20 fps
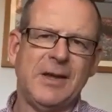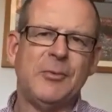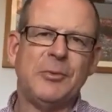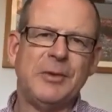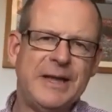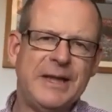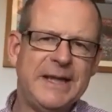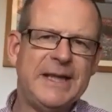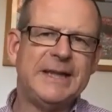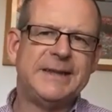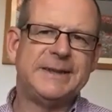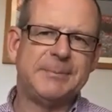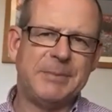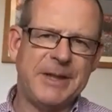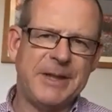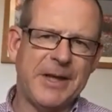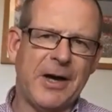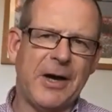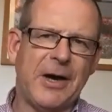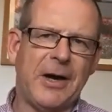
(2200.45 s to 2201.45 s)
we need to
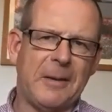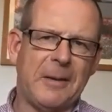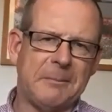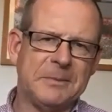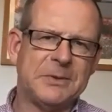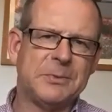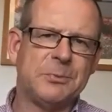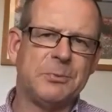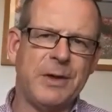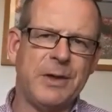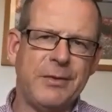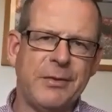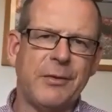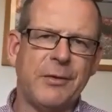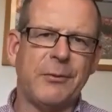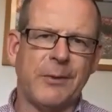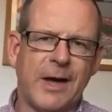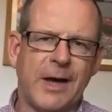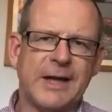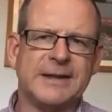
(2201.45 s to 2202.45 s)
be armed with the
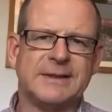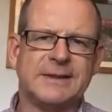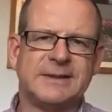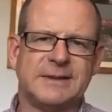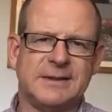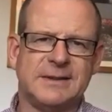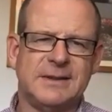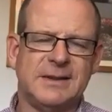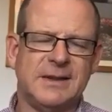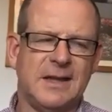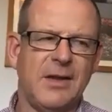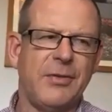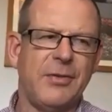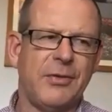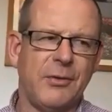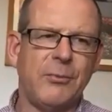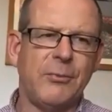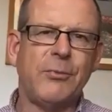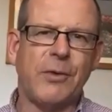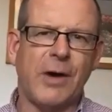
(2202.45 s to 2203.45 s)

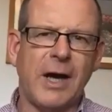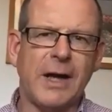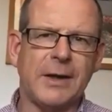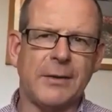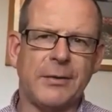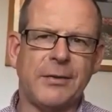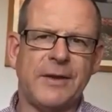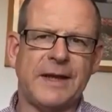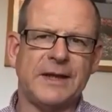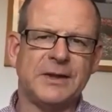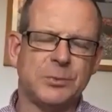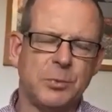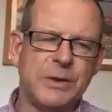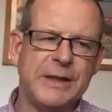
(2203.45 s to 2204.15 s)
right things.